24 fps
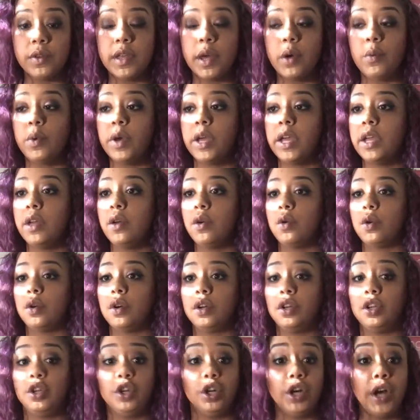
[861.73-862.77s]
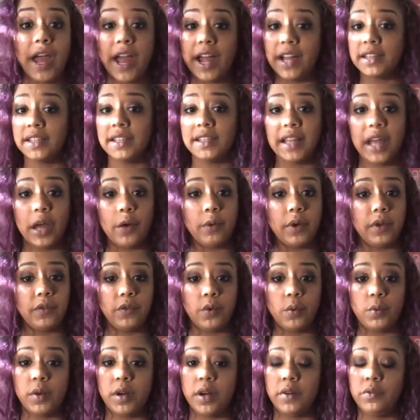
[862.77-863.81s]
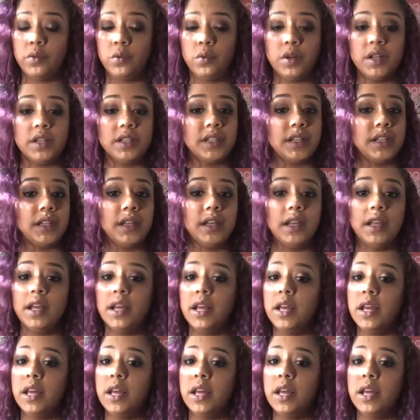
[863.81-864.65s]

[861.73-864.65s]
that way or you're acting that way for whatever reason,